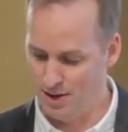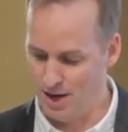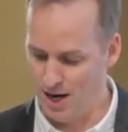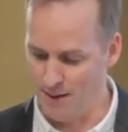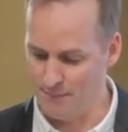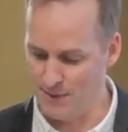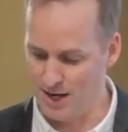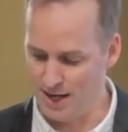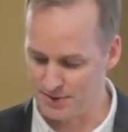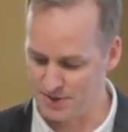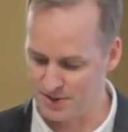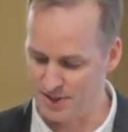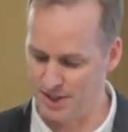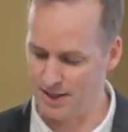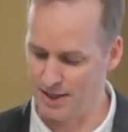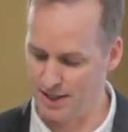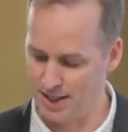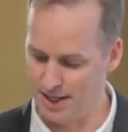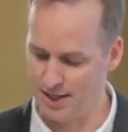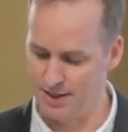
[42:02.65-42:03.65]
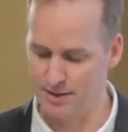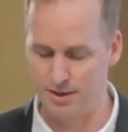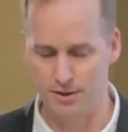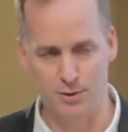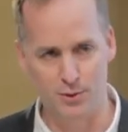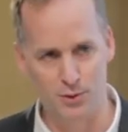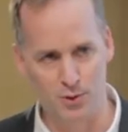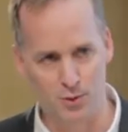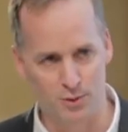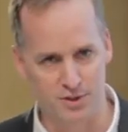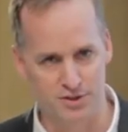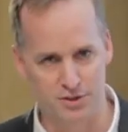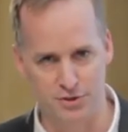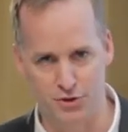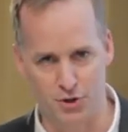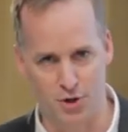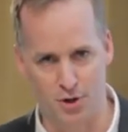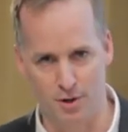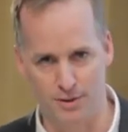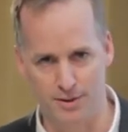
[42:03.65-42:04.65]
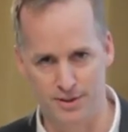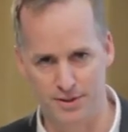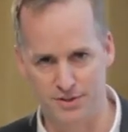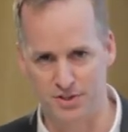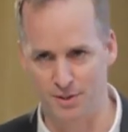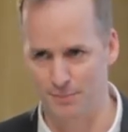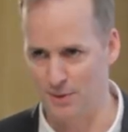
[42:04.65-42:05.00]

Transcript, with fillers: I'm not saying again that Luke was a journalist. I'm